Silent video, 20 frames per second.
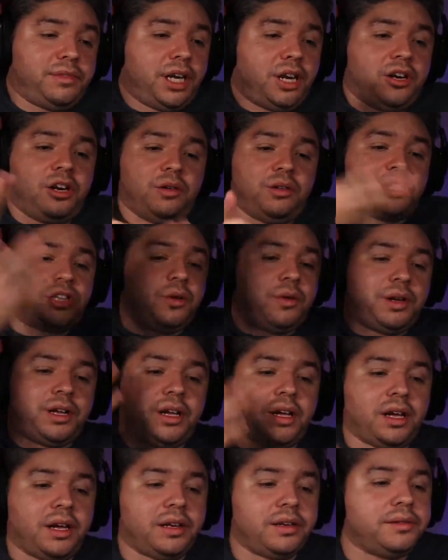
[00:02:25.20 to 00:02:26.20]
know what's going
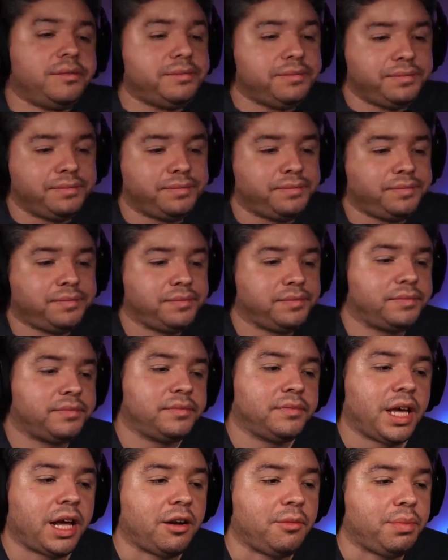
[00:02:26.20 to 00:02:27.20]
on.
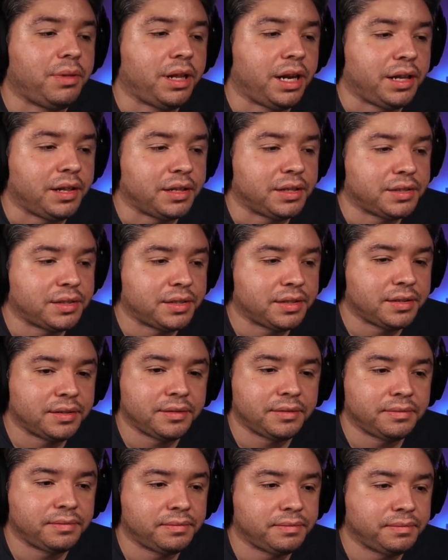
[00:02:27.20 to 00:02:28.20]
I don't play this.
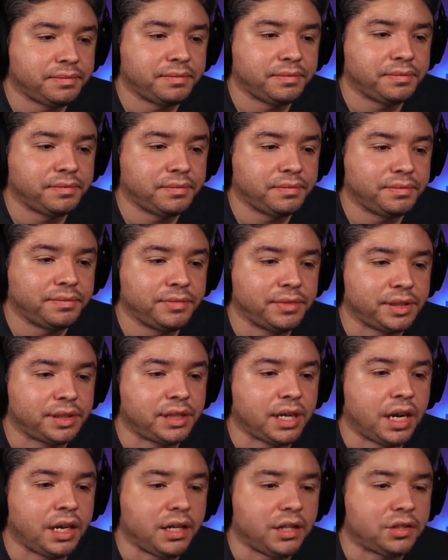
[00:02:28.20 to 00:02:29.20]
Does
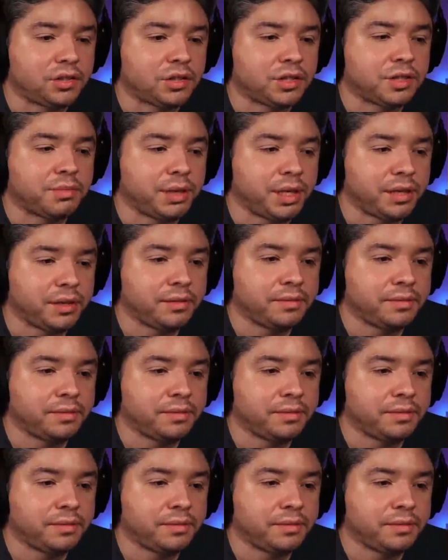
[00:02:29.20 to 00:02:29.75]
not interest me.